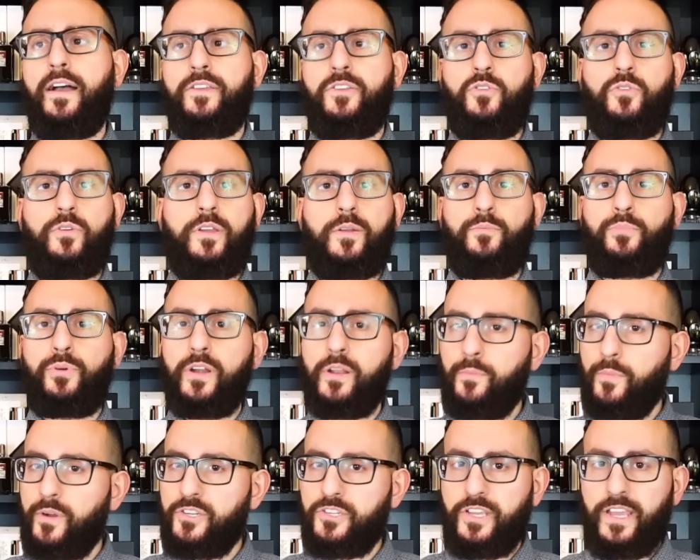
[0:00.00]
you can
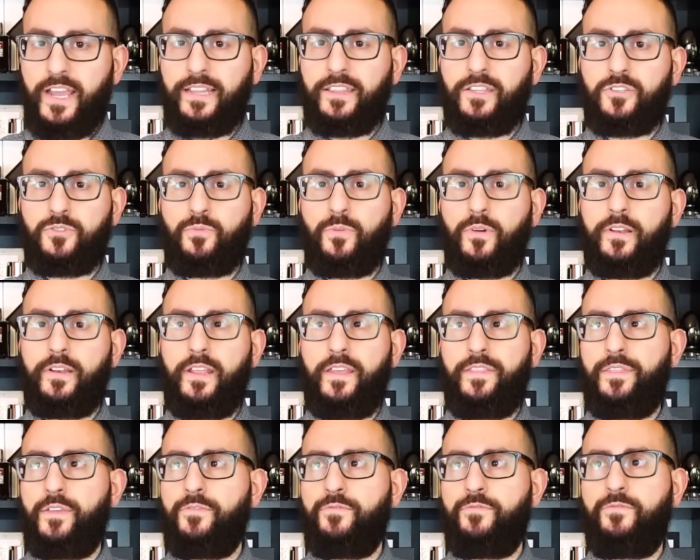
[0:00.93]
pretty much get this one
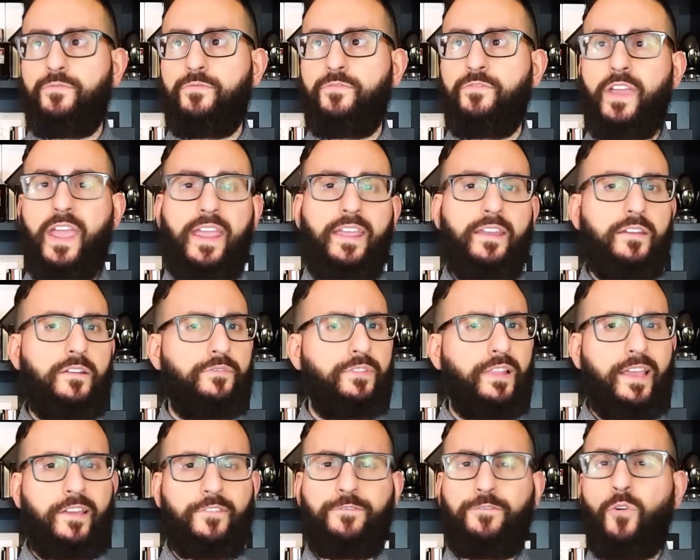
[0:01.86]
in the vein
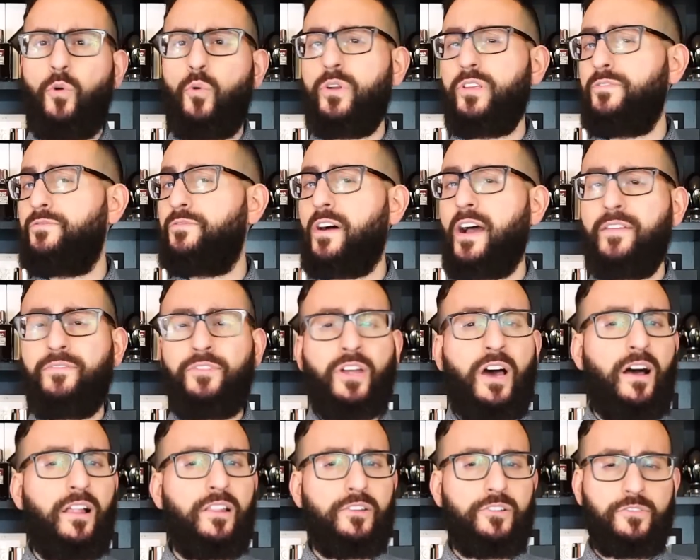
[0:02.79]
of like $45,
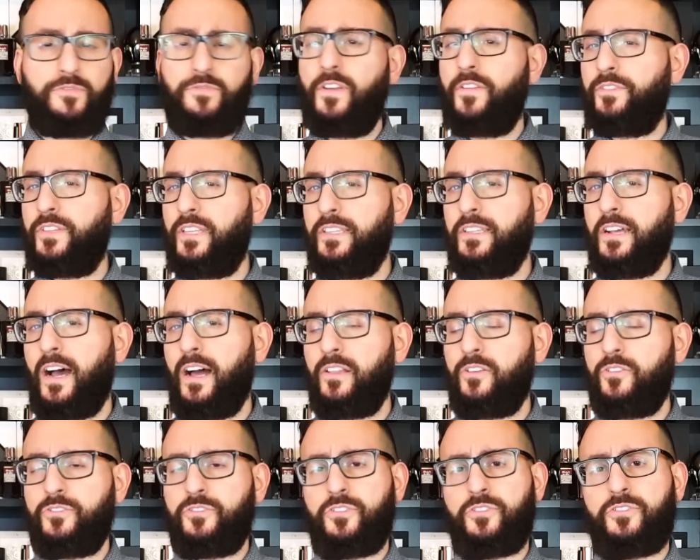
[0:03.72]

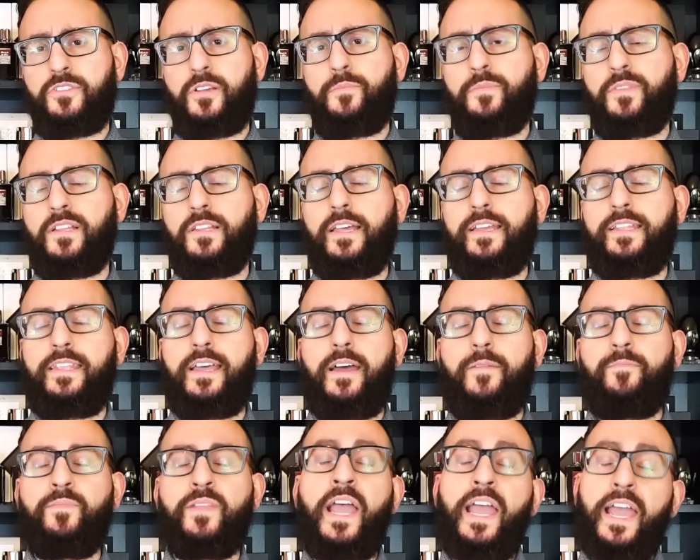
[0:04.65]
$50 or something like
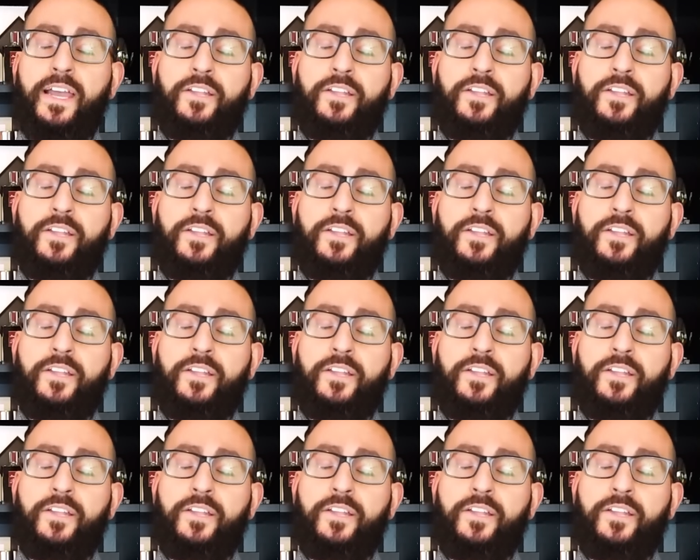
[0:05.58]
that.